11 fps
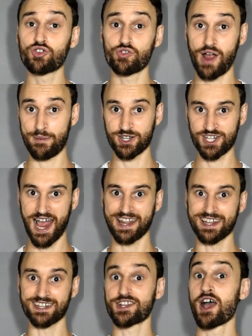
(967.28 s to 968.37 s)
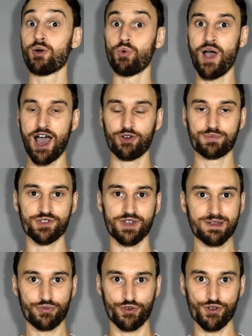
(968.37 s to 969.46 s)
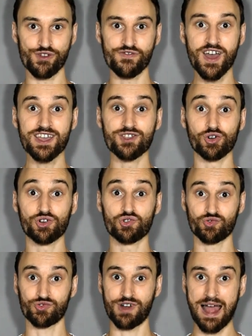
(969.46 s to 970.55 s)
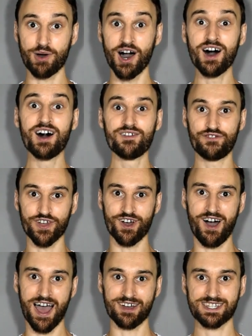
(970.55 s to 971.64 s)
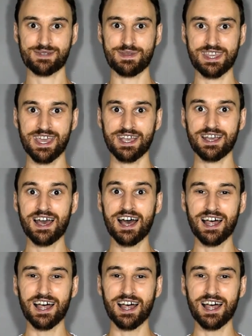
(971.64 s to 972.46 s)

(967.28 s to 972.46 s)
grammar challenge will help you improve your grammar for your IELTS speaking.